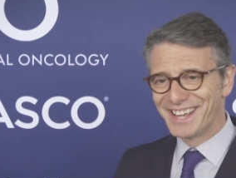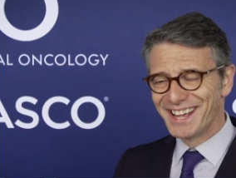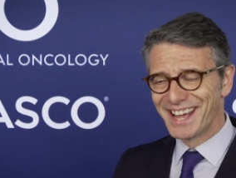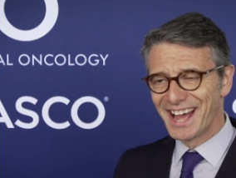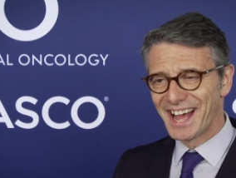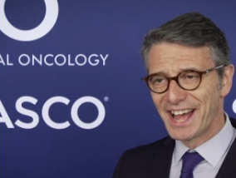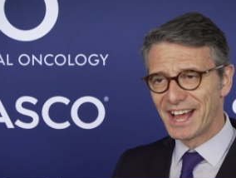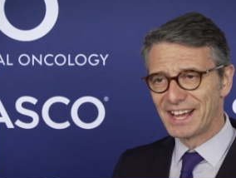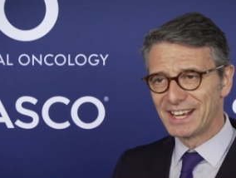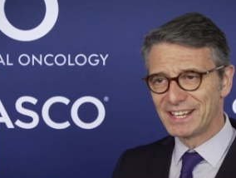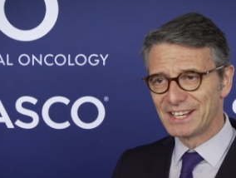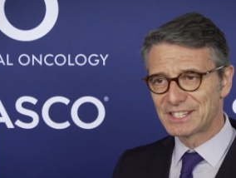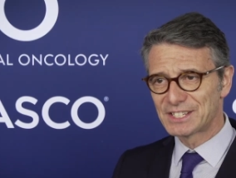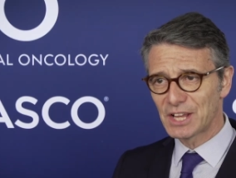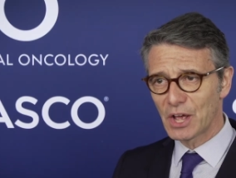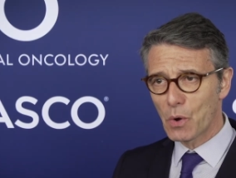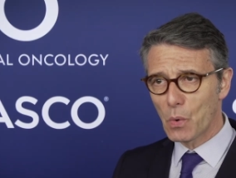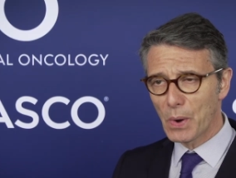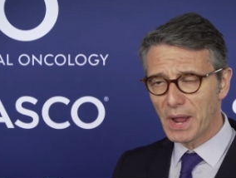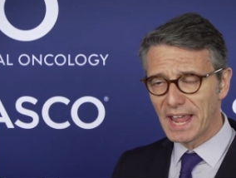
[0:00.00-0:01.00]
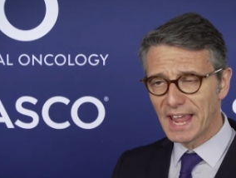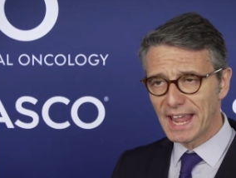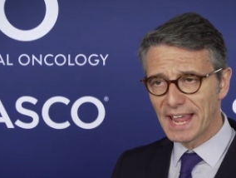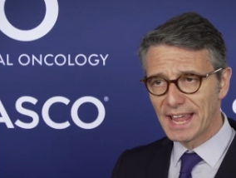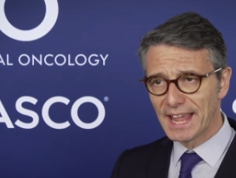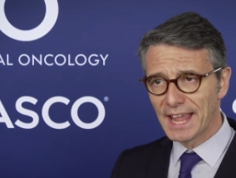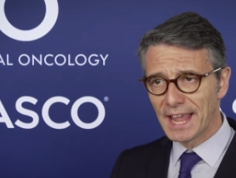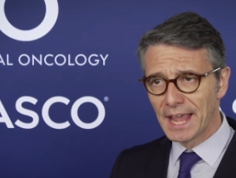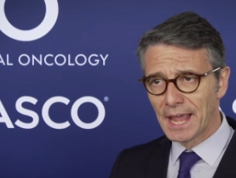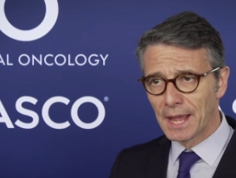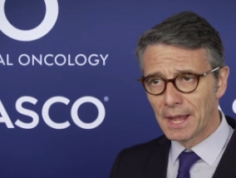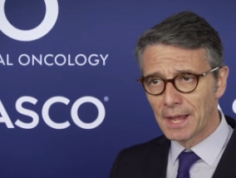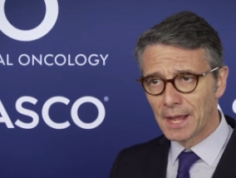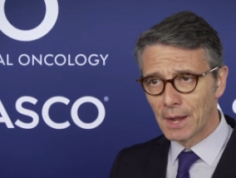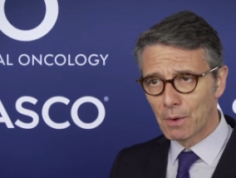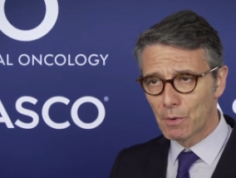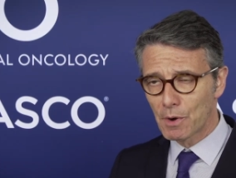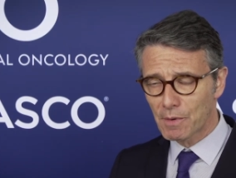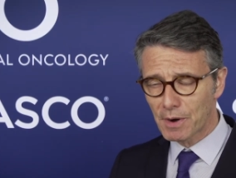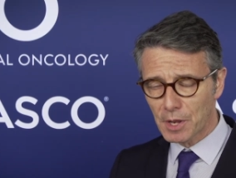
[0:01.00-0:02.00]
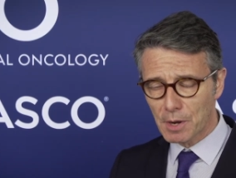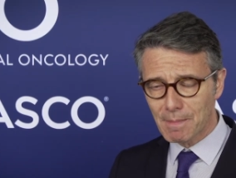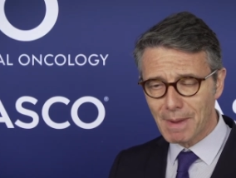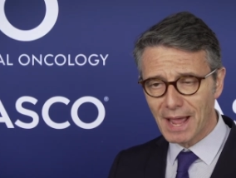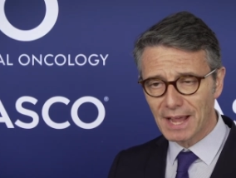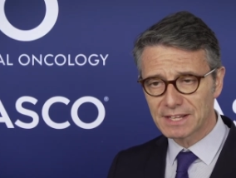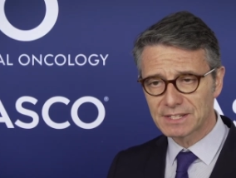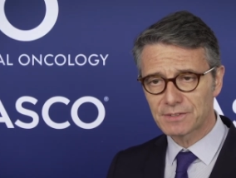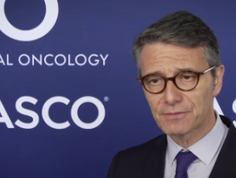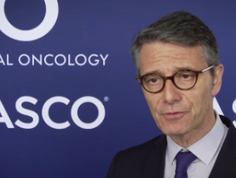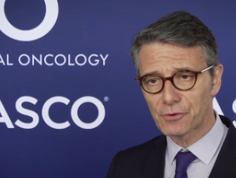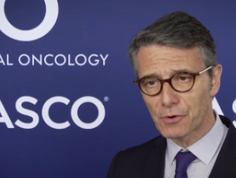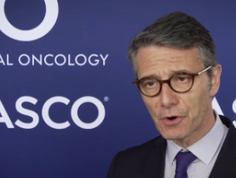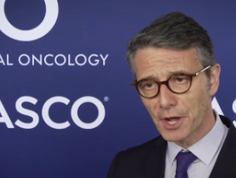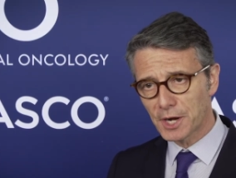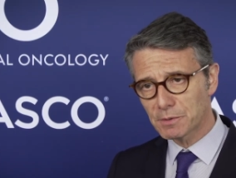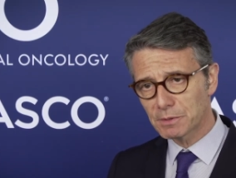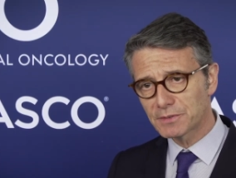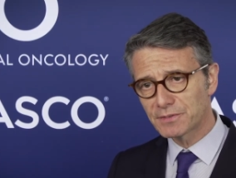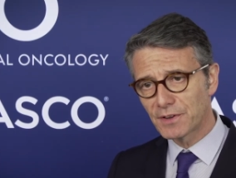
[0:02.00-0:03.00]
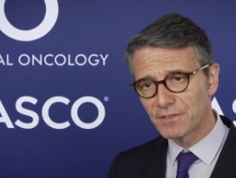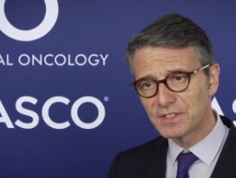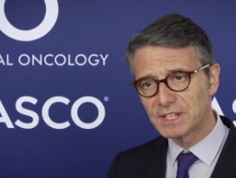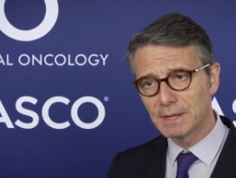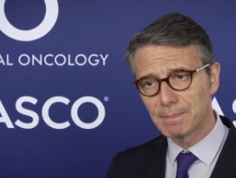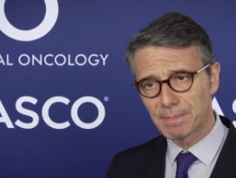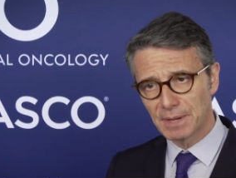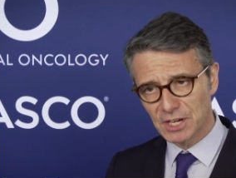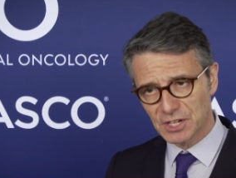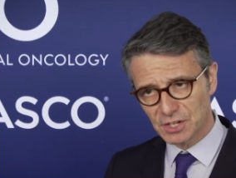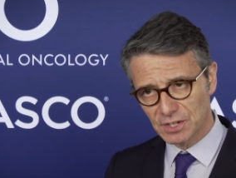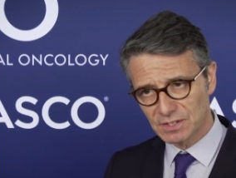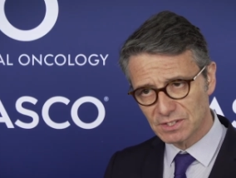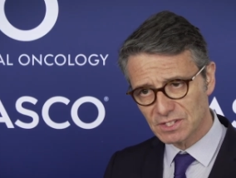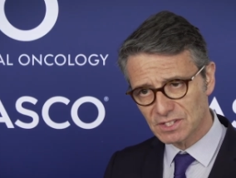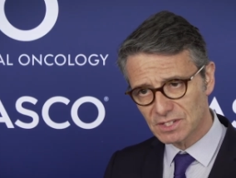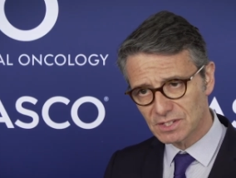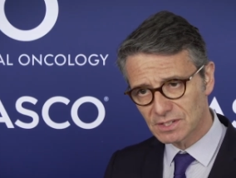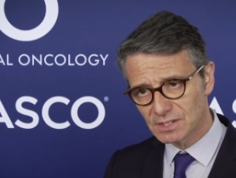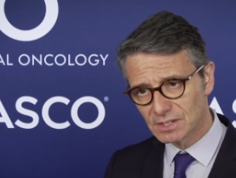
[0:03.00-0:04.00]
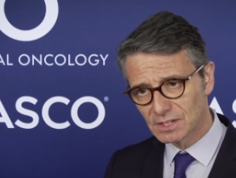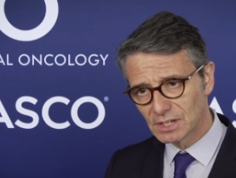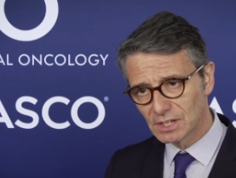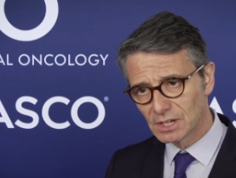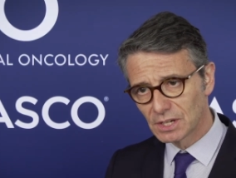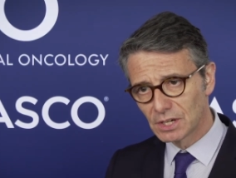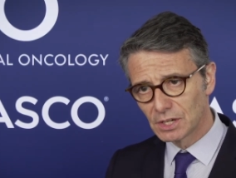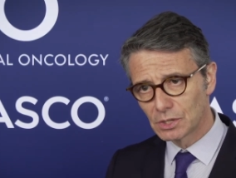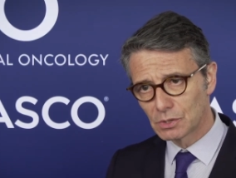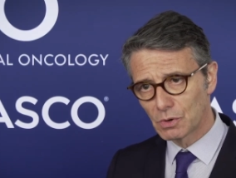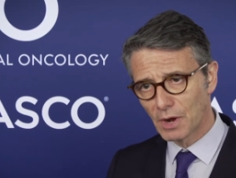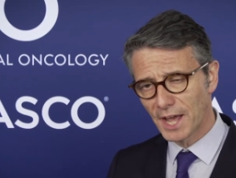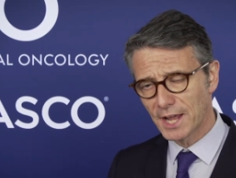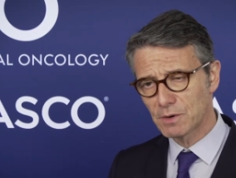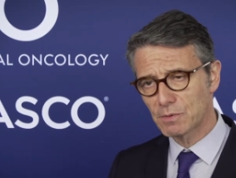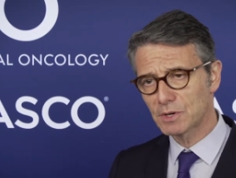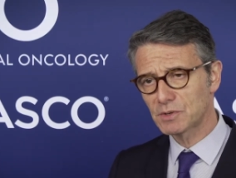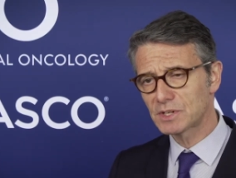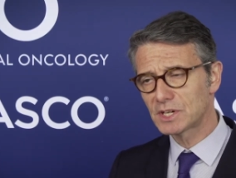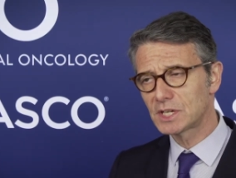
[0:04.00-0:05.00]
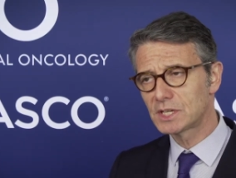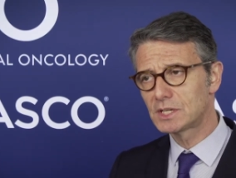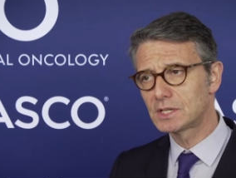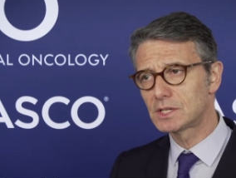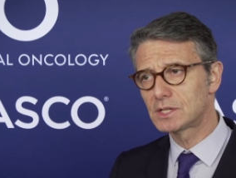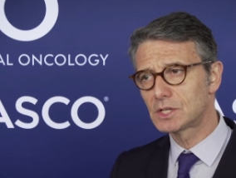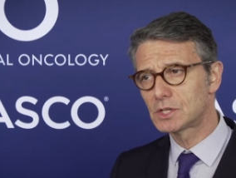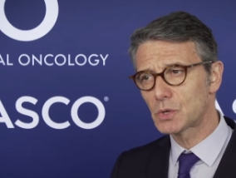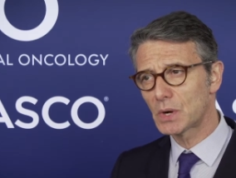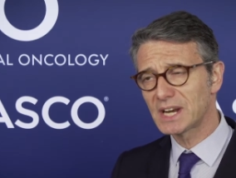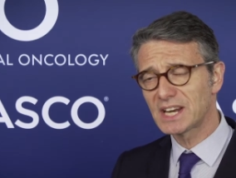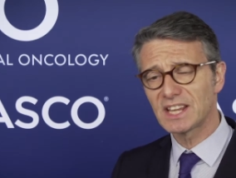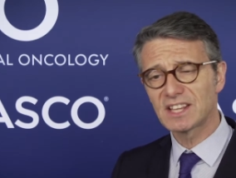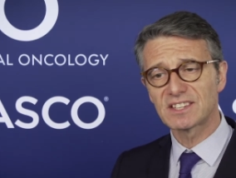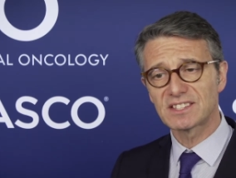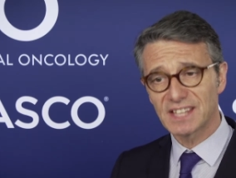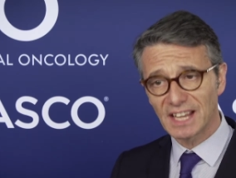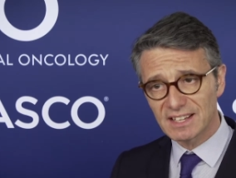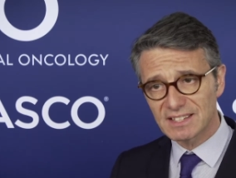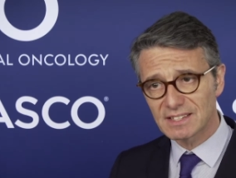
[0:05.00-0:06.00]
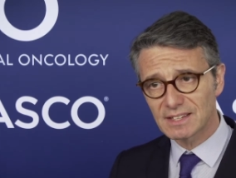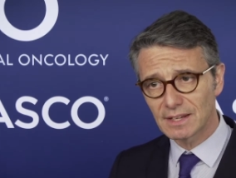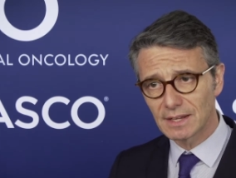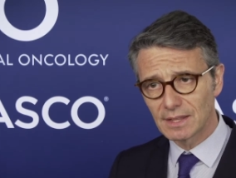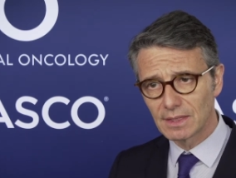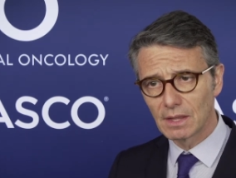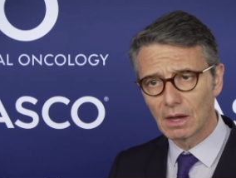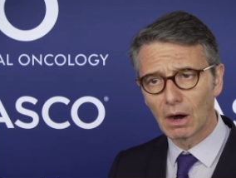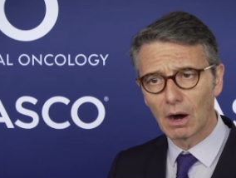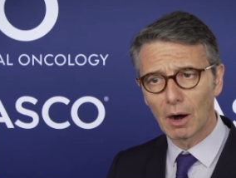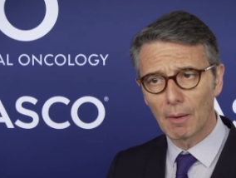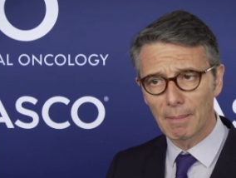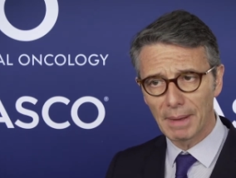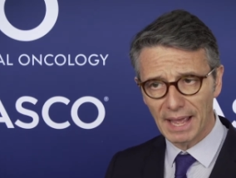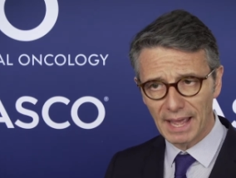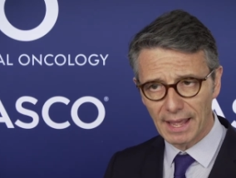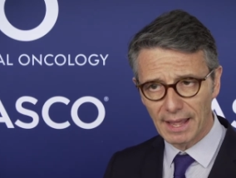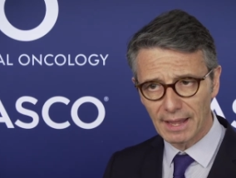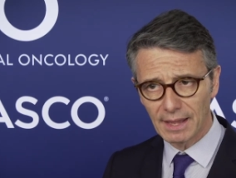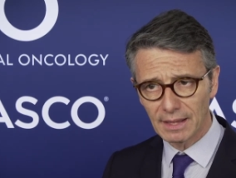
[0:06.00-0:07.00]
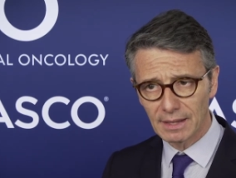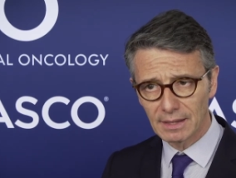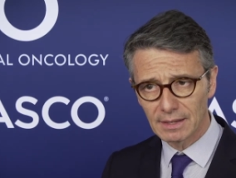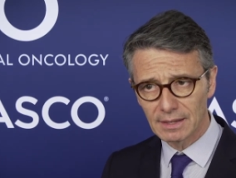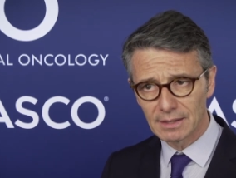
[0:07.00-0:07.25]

Uh, so we, we randomized four hundred fifty patients to one hundred twenty-six in the arm A,